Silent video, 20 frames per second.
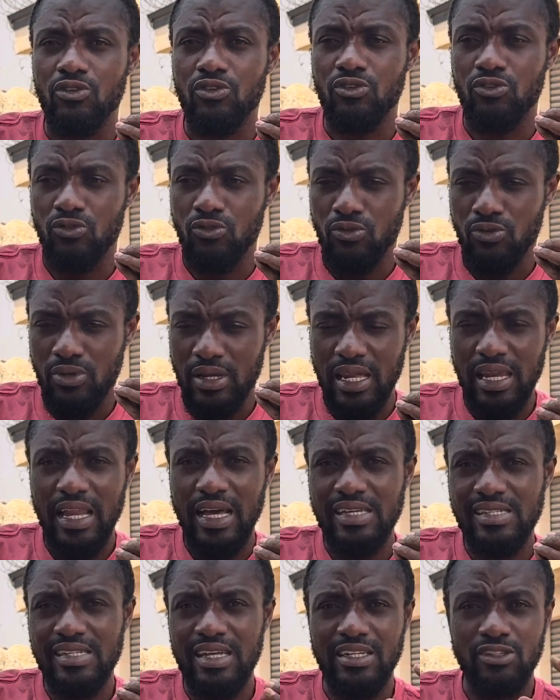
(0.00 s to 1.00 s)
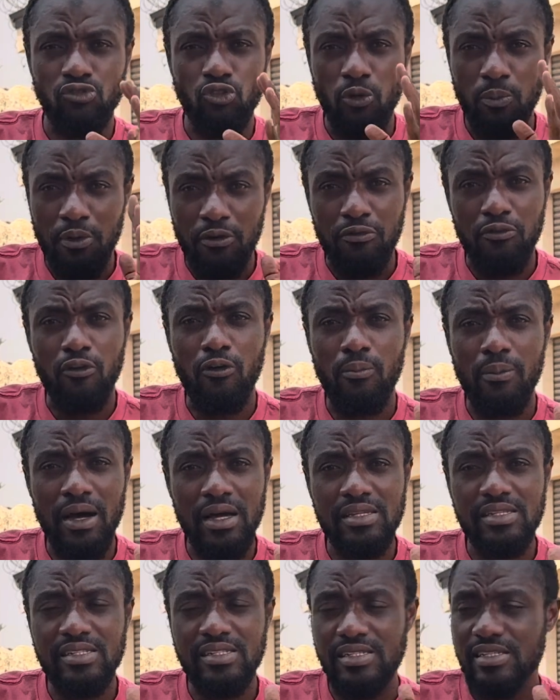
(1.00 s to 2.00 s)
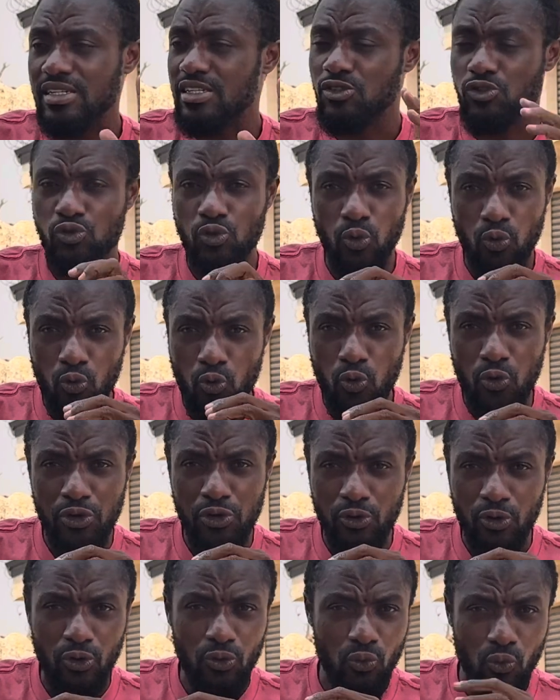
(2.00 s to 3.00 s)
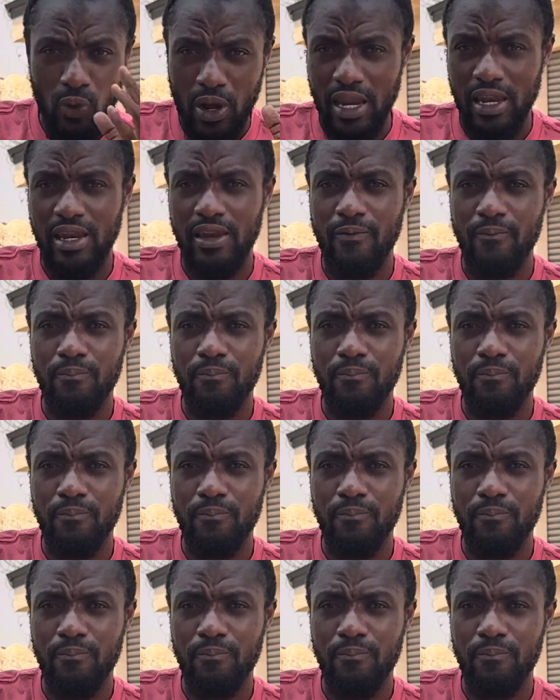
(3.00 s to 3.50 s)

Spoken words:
you realize that your performance is not going on well,